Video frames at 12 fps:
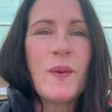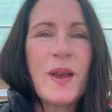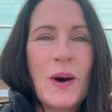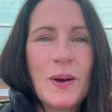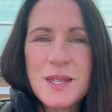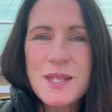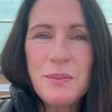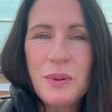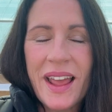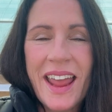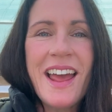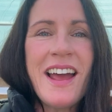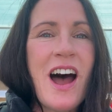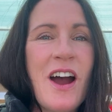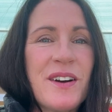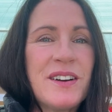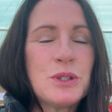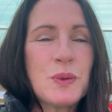We also plant
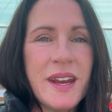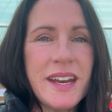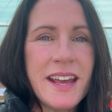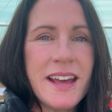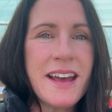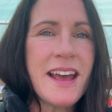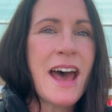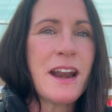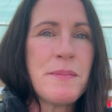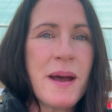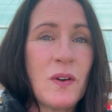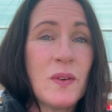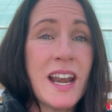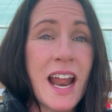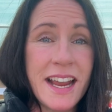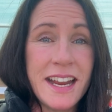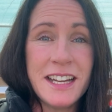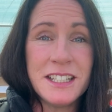our TWEEDIA at about
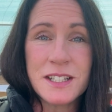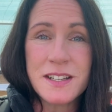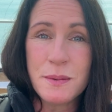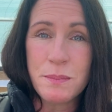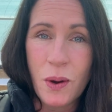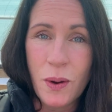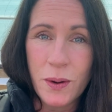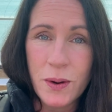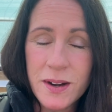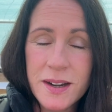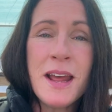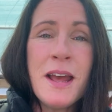9 inches apart.